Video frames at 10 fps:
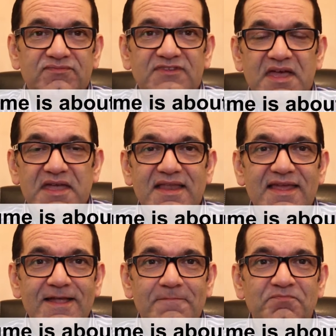side
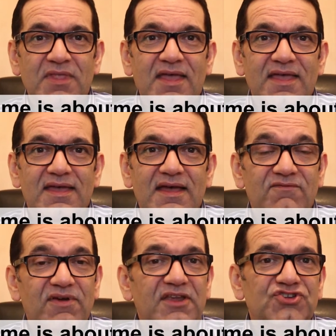here.
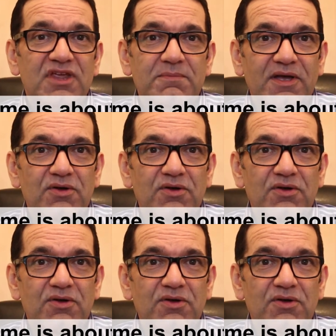Very cheap.